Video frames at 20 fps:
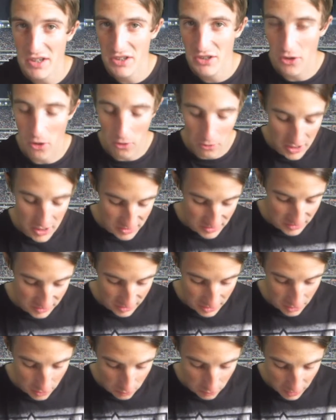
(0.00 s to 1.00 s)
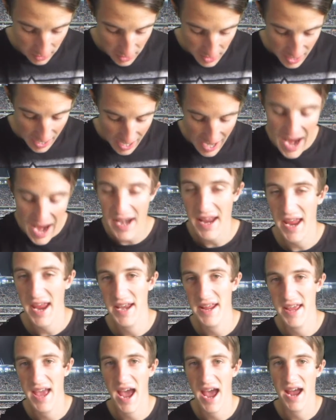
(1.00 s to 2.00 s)
St Kilda at
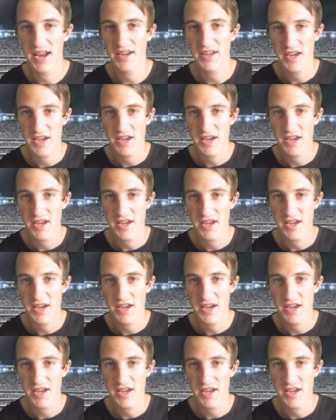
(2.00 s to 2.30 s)
Etihad